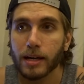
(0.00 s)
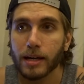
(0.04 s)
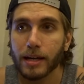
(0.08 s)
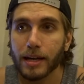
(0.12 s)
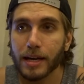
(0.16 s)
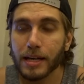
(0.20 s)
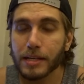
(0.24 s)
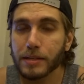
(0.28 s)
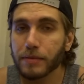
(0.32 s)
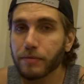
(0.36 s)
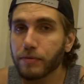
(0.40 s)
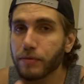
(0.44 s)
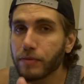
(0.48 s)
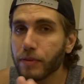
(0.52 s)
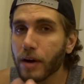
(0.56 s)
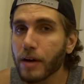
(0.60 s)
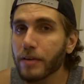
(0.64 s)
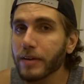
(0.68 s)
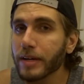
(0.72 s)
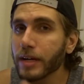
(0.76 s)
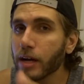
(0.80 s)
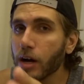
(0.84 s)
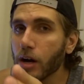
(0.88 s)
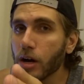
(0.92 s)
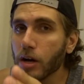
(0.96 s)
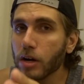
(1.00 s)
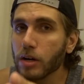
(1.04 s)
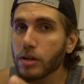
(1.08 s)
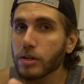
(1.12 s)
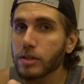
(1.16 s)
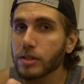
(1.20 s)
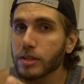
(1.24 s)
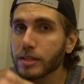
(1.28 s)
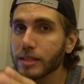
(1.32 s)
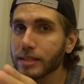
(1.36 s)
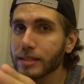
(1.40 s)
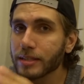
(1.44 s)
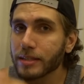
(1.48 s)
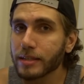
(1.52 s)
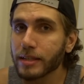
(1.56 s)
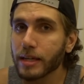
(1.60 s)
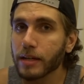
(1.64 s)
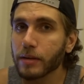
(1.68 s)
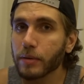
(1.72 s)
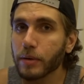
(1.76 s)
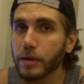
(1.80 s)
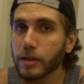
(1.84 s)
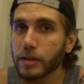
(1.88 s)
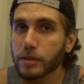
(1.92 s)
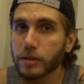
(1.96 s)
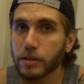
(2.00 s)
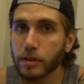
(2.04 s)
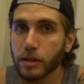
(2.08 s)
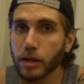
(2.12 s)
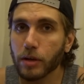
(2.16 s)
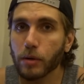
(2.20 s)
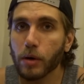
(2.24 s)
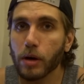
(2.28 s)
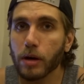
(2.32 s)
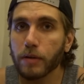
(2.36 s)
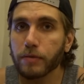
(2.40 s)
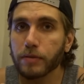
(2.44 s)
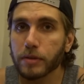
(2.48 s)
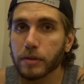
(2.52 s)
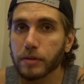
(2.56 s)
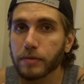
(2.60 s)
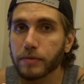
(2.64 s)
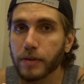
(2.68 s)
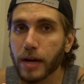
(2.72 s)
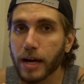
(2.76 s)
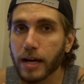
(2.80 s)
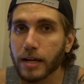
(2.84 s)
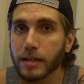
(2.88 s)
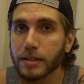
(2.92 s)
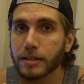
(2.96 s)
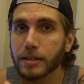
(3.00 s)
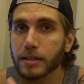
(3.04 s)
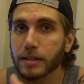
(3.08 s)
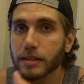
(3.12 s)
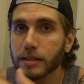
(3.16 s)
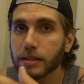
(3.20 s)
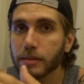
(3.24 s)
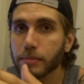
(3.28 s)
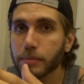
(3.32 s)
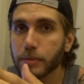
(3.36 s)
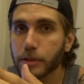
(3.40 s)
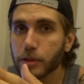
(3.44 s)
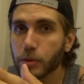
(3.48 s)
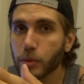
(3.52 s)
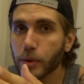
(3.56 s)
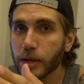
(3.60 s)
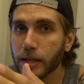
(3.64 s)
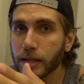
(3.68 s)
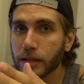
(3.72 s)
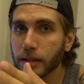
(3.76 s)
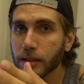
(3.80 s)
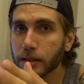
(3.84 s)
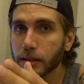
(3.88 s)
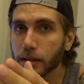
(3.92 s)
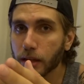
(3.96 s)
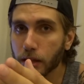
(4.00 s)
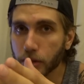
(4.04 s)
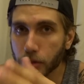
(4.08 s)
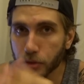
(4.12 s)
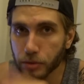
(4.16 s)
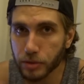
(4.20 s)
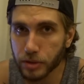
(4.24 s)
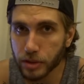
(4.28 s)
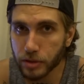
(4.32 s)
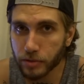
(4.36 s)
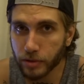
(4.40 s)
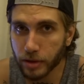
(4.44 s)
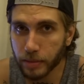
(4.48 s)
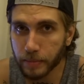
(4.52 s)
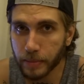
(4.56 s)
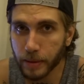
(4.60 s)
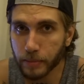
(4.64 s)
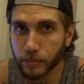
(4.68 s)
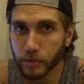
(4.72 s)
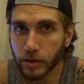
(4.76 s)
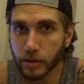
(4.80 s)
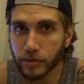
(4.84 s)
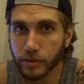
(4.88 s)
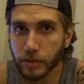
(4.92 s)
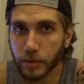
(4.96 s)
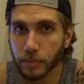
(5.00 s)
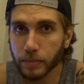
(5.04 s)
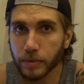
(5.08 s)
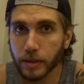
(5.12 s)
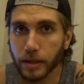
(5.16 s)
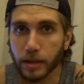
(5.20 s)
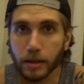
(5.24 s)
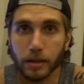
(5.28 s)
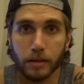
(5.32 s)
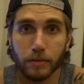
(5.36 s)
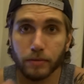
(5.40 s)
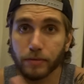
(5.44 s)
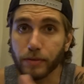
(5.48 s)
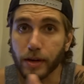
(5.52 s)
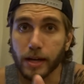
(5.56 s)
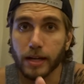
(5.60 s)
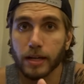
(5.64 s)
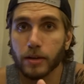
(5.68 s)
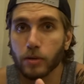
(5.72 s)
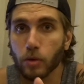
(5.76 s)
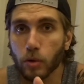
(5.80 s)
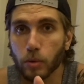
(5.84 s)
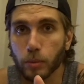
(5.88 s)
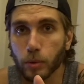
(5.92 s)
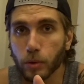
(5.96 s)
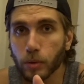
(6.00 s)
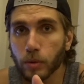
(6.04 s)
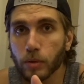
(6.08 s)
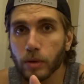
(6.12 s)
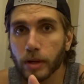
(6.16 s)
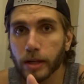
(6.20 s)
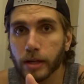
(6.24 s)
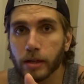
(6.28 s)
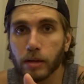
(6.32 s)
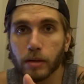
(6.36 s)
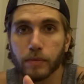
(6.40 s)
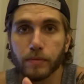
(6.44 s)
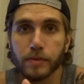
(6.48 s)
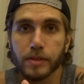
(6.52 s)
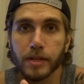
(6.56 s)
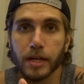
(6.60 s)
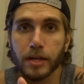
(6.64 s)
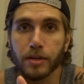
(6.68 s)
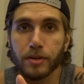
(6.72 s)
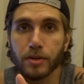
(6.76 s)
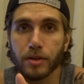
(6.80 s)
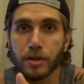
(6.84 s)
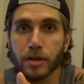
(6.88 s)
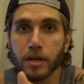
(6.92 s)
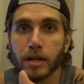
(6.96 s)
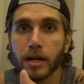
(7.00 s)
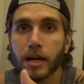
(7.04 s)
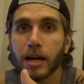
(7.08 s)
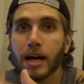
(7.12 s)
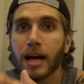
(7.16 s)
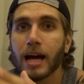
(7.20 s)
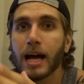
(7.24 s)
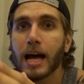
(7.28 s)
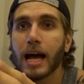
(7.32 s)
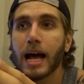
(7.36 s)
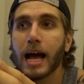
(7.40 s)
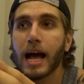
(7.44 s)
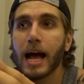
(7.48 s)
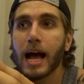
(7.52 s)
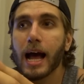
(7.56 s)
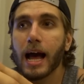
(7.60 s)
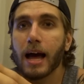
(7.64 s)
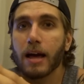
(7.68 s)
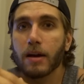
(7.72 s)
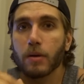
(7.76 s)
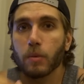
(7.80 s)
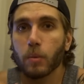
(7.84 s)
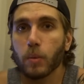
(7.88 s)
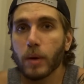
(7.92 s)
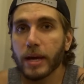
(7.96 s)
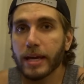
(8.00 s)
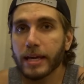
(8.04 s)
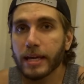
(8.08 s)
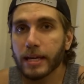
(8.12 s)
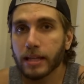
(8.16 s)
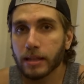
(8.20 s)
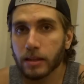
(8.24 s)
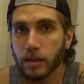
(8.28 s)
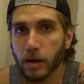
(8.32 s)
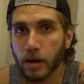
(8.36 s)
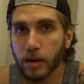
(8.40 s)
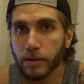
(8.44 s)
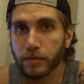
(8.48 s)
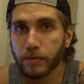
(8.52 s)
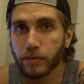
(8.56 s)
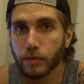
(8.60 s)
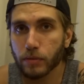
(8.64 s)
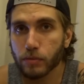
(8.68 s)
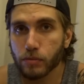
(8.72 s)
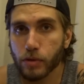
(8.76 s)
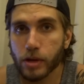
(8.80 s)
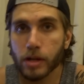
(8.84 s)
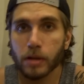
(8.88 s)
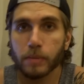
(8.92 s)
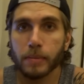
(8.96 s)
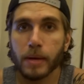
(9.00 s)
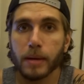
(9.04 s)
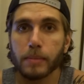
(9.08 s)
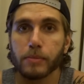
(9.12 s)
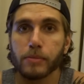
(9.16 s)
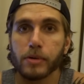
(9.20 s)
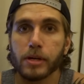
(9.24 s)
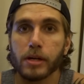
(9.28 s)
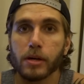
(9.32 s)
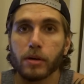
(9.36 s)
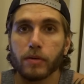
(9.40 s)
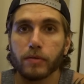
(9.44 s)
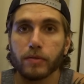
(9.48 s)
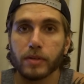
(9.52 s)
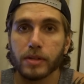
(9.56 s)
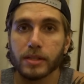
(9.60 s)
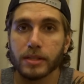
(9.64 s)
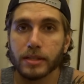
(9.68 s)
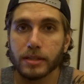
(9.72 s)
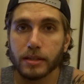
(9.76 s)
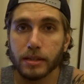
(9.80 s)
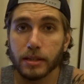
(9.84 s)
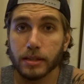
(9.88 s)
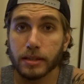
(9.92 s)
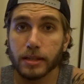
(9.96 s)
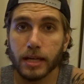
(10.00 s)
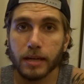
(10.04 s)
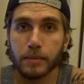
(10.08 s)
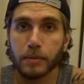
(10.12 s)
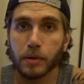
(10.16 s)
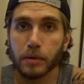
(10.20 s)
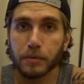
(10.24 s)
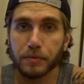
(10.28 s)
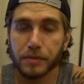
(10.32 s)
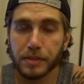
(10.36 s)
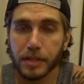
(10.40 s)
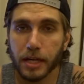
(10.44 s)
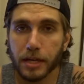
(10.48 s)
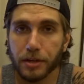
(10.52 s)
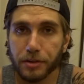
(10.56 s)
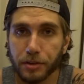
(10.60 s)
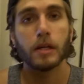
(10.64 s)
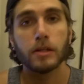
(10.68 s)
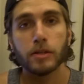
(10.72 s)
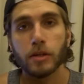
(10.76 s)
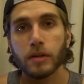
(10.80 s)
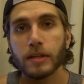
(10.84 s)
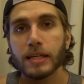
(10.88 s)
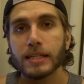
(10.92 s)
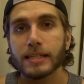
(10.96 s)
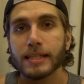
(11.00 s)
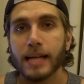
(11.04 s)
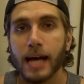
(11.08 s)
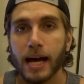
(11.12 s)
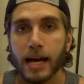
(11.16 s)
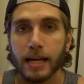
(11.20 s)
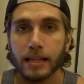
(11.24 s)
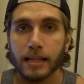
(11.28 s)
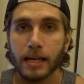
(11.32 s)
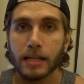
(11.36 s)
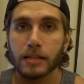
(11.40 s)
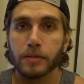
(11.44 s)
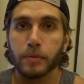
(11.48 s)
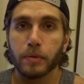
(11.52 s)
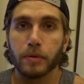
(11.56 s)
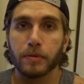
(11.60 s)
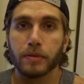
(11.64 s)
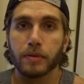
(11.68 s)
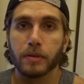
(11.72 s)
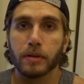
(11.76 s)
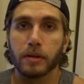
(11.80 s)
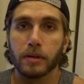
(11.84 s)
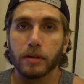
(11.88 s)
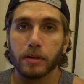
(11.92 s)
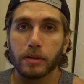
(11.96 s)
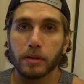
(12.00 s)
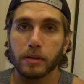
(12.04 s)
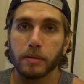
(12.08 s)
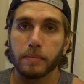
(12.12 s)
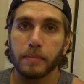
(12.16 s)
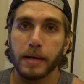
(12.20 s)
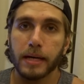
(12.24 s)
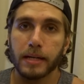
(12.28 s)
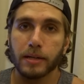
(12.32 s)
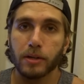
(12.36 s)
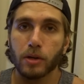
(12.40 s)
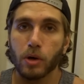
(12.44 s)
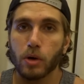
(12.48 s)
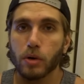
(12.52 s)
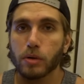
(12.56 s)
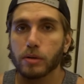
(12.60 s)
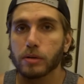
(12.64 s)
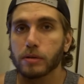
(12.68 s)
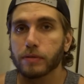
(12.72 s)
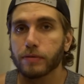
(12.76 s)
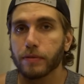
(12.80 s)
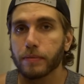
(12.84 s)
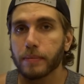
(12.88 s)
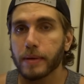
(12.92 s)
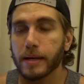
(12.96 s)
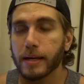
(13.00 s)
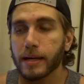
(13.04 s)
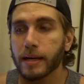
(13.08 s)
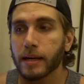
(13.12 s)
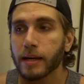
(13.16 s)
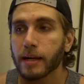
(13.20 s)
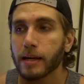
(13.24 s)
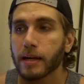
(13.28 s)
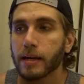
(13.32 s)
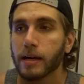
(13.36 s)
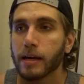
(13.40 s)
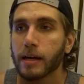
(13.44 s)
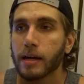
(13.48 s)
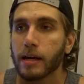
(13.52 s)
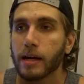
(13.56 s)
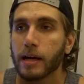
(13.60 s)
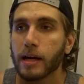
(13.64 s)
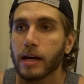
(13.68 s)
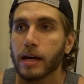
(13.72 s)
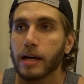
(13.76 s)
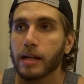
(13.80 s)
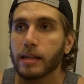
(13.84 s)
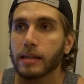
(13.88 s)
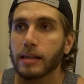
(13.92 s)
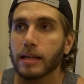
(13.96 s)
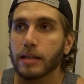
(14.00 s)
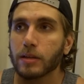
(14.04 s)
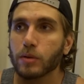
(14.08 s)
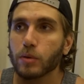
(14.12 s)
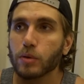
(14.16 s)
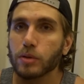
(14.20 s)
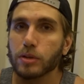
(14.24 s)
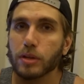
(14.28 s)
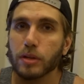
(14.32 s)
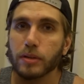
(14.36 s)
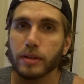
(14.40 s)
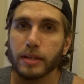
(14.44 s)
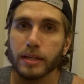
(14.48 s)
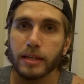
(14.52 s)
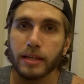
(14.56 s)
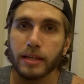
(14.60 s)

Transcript: it's very hard to distinguish, you know, after the fact, between a lucid dream memory of something fairly normal, like a conversation, and a waking life real memory of the same conversation. So there's that. That's one of the main cons for me. There's also